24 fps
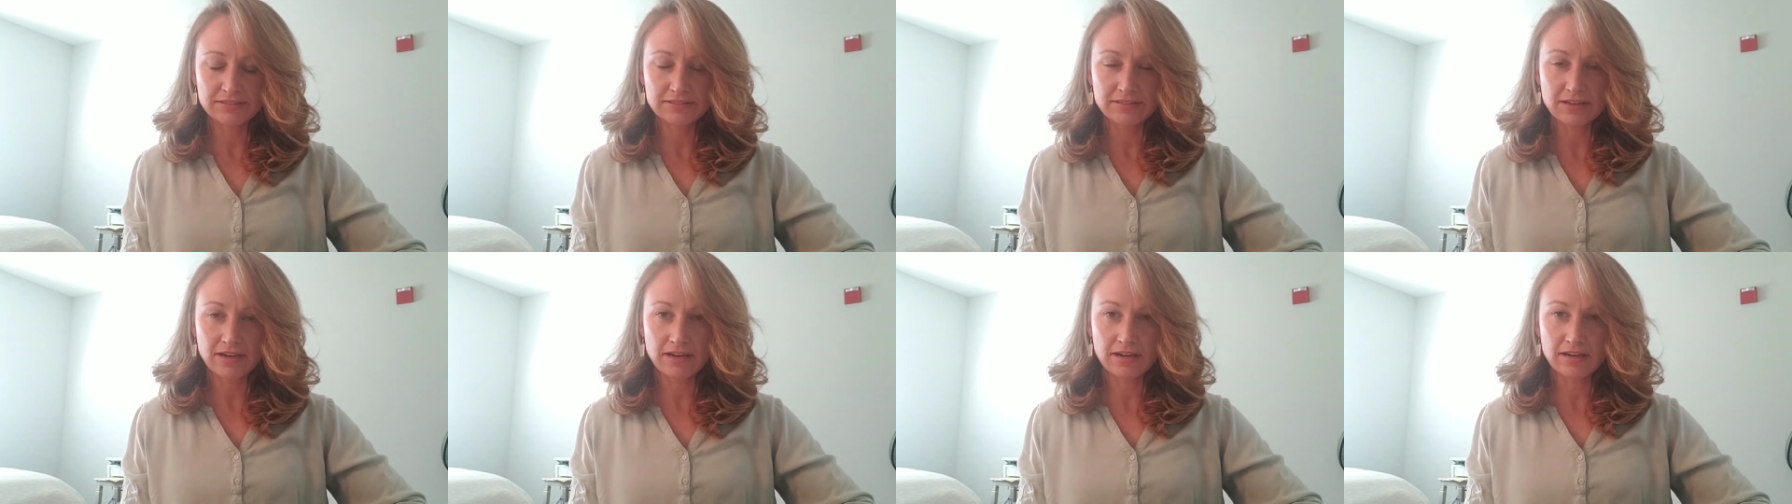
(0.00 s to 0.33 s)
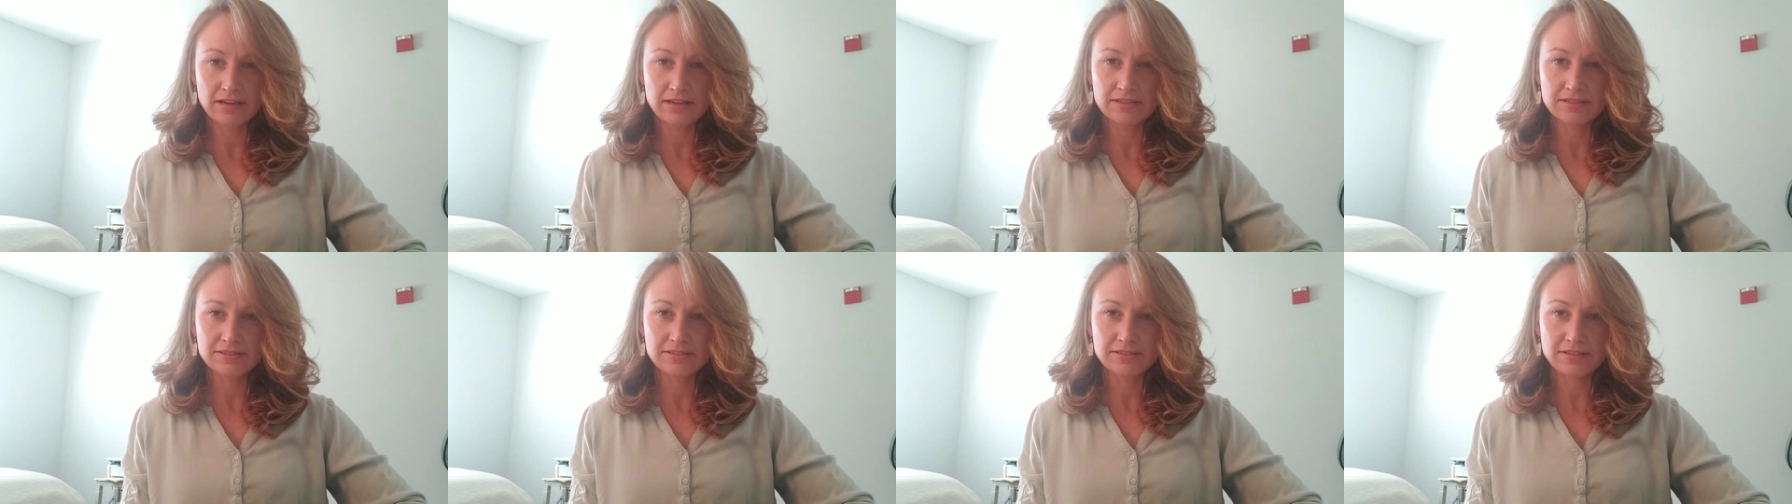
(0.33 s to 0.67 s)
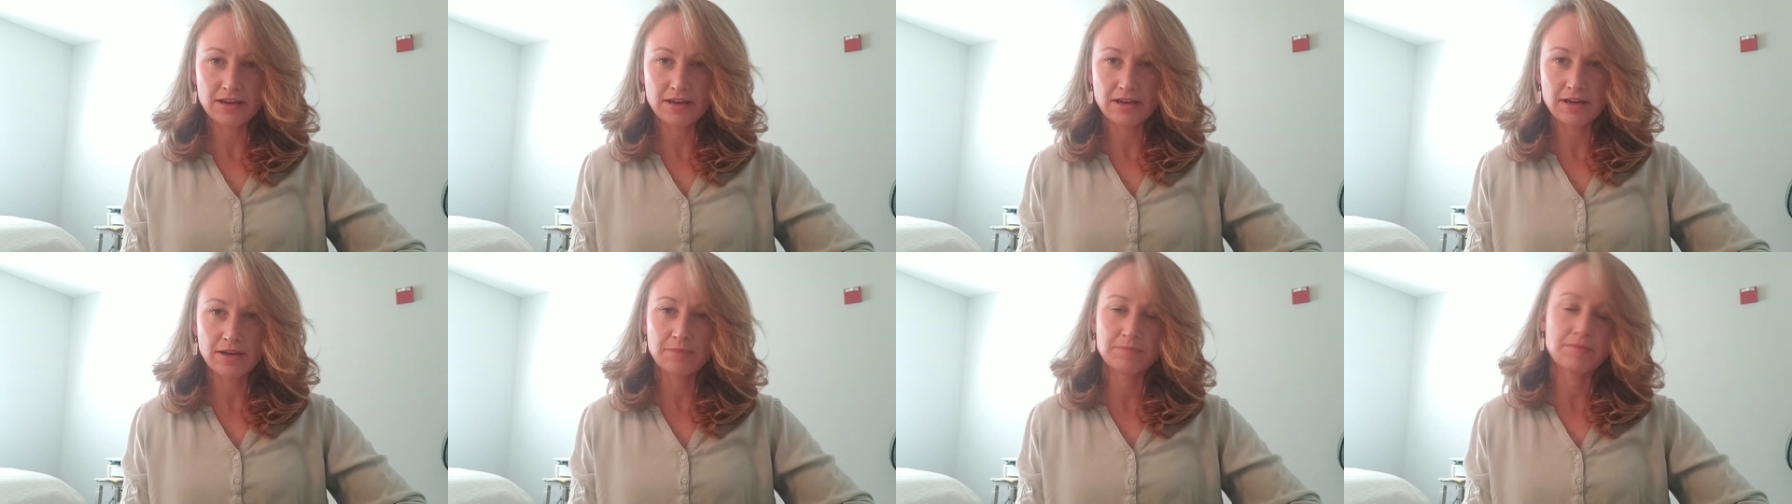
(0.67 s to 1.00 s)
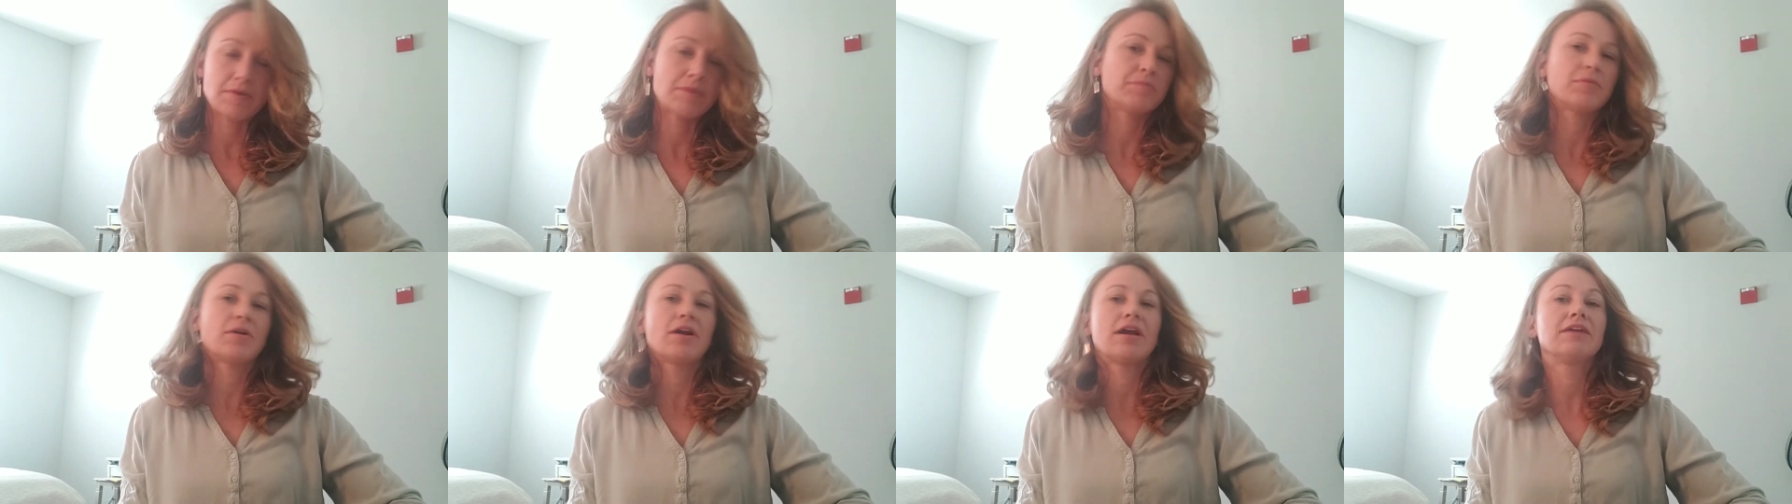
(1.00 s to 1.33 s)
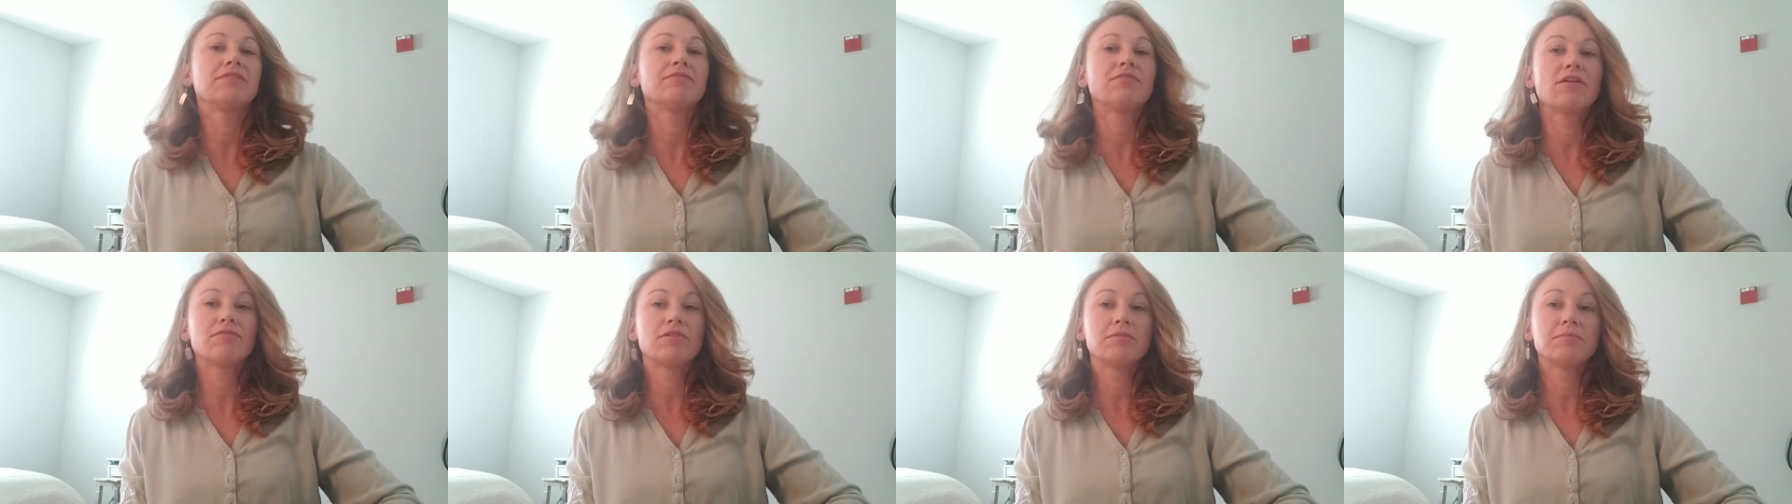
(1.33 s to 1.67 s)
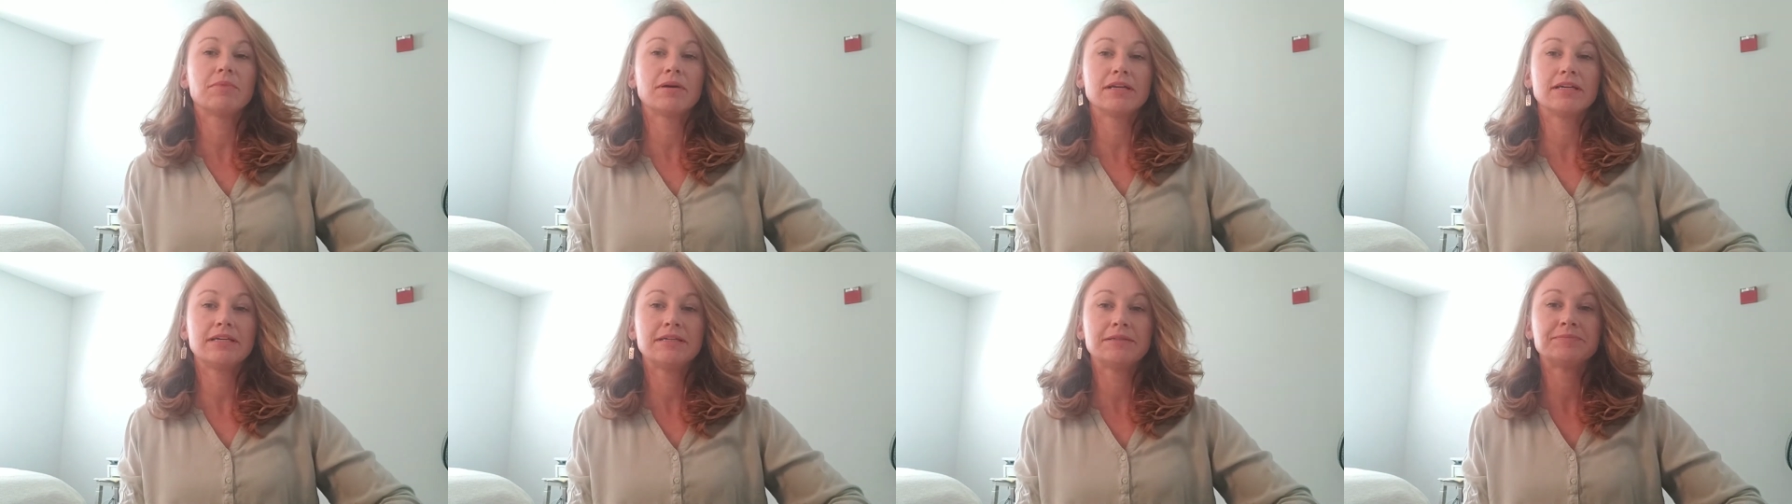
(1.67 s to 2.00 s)
guys, um, I'm praying for
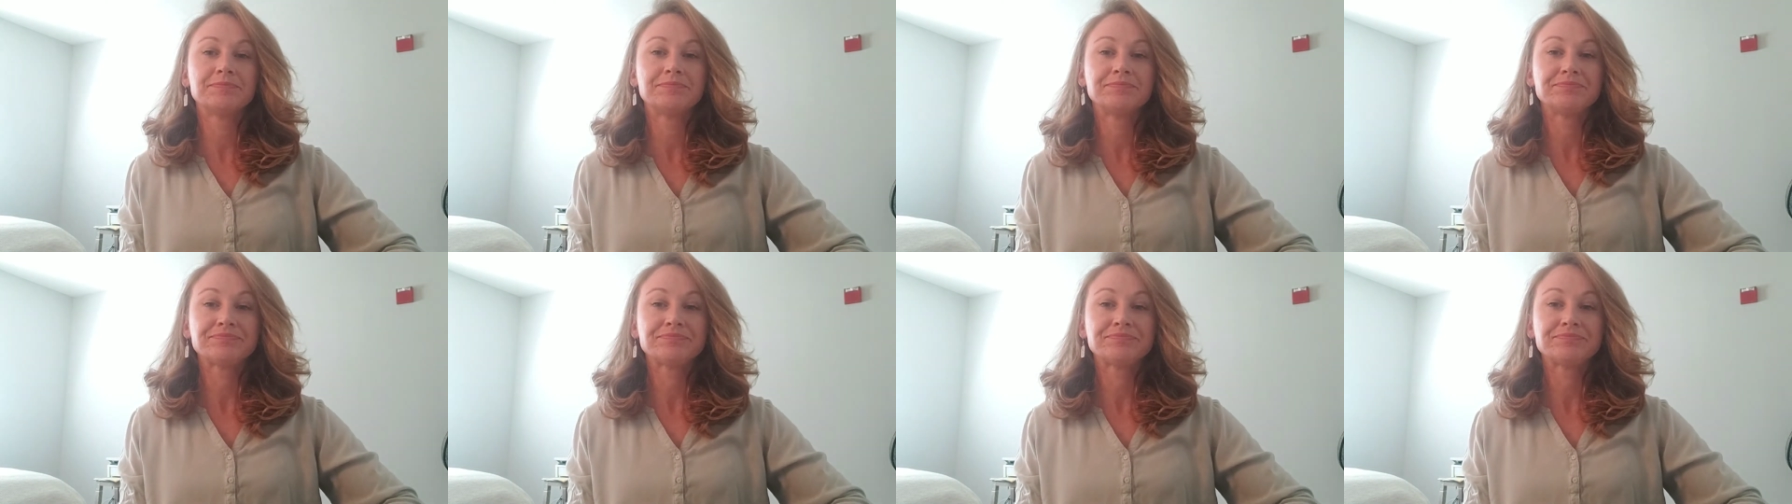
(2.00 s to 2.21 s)
everybody.